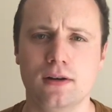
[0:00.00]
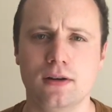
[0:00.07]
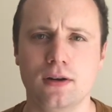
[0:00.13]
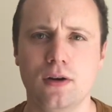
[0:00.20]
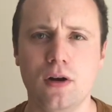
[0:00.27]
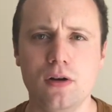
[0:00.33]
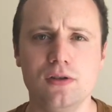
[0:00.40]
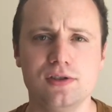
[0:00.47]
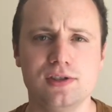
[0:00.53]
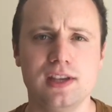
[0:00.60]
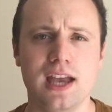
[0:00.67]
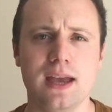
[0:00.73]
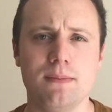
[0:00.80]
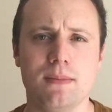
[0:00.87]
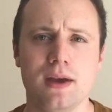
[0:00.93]
God's
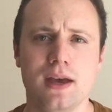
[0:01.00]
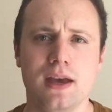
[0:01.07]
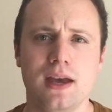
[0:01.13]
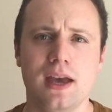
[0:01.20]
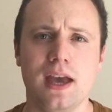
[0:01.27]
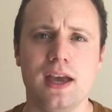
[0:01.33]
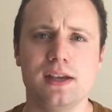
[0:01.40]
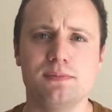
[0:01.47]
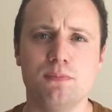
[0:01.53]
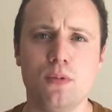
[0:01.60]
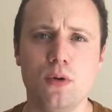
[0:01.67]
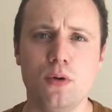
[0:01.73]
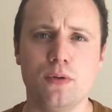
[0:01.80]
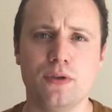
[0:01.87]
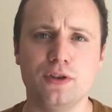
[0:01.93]
name is
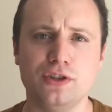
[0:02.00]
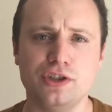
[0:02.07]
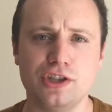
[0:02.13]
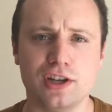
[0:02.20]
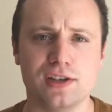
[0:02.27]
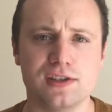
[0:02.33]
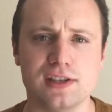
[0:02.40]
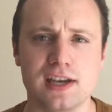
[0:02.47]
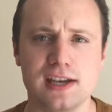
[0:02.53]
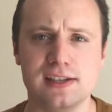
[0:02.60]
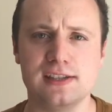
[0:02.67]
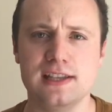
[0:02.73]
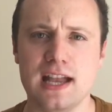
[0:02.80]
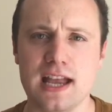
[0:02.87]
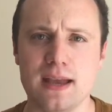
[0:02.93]
more than just
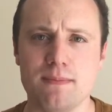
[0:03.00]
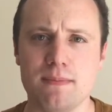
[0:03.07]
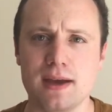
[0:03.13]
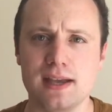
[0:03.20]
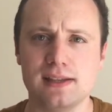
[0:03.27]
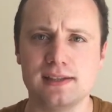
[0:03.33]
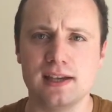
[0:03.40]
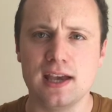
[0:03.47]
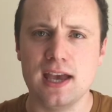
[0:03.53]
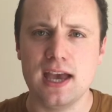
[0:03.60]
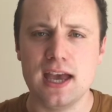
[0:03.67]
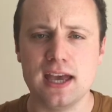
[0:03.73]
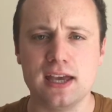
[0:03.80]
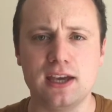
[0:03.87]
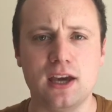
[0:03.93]
his name. It
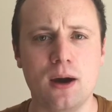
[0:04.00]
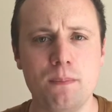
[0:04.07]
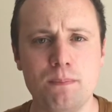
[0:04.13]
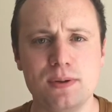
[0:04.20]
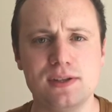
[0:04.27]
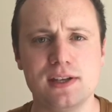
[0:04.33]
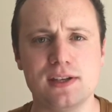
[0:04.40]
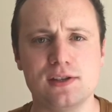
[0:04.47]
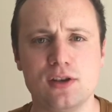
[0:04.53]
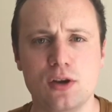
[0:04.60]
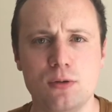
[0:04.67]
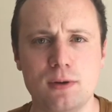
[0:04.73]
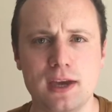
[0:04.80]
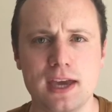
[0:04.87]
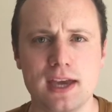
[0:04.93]
encompasses
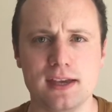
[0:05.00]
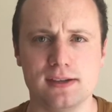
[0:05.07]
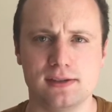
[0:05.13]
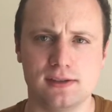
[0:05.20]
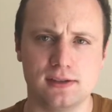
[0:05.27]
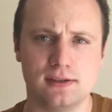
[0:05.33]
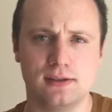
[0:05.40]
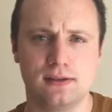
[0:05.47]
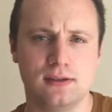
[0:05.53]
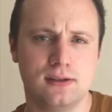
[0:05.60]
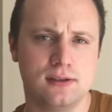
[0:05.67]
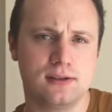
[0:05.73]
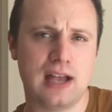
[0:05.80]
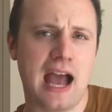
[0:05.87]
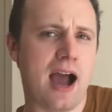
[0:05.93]
who he is.
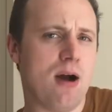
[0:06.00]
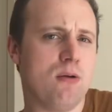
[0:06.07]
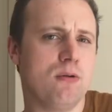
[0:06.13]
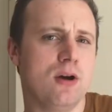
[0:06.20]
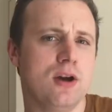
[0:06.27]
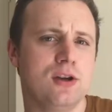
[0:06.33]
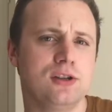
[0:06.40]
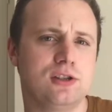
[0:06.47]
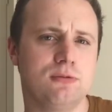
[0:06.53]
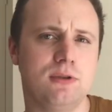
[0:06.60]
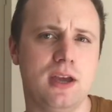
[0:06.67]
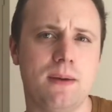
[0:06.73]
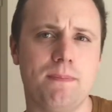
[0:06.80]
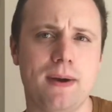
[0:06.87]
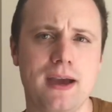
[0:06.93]
So how do
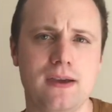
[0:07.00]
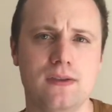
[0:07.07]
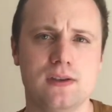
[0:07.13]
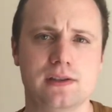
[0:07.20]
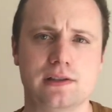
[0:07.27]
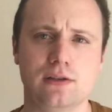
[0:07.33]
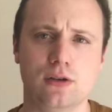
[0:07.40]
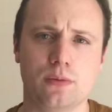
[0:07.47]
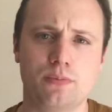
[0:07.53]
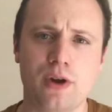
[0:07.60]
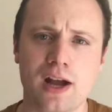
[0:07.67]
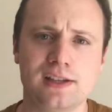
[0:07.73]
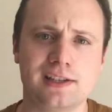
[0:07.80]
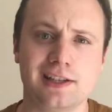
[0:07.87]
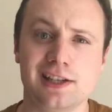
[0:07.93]
we obey this law?
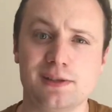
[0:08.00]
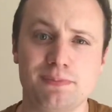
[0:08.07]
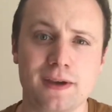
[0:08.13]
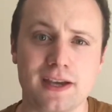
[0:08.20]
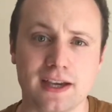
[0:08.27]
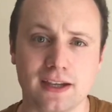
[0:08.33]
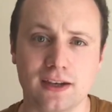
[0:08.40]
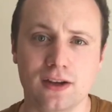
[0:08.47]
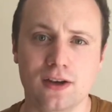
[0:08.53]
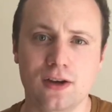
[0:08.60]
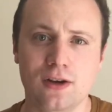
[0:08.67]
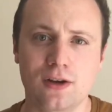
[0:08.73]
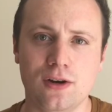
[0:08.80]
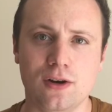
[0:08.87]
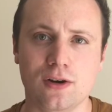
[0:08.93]
Practically speaking,
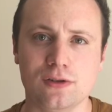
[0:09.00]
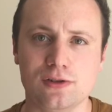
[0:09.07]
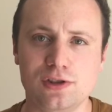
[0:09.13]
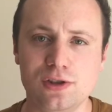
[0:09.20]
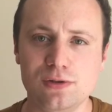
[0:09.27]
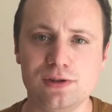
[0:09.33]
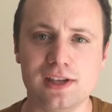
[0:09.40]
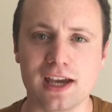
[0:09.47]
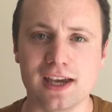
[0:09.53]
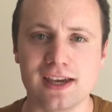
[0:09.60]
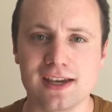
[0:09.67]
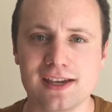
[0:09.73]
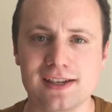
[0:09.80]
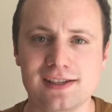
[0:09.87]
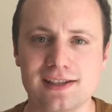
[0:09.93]
on
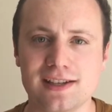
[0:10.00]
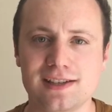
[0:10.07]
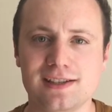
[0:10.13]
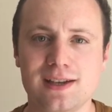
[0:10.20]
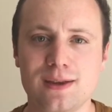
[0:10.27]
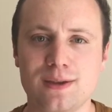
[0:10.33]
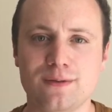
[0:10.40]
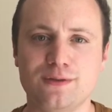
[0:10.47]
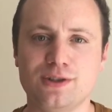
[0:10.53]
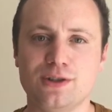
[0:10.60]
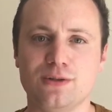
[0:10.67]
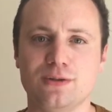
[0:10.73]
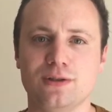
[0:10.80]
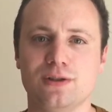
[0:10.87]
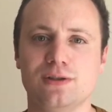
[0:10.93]
Tuesday, 16th of
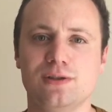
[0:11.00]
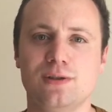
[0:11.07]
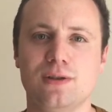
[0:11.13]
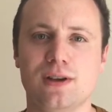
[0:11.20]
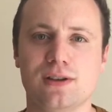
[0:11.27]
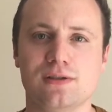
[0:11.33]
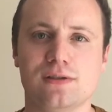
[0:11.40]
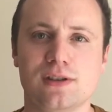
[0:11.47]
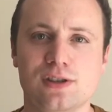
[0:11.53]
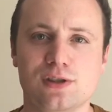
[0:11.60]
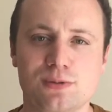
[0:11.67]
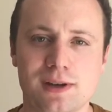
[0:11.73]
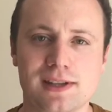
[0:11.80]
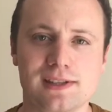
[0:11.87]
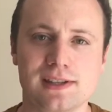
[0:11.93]
June,
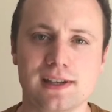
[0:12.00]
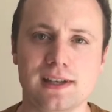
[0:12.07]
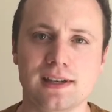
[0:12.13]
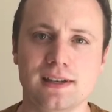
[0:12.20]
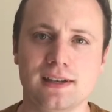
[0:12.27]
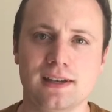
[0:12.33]
2020,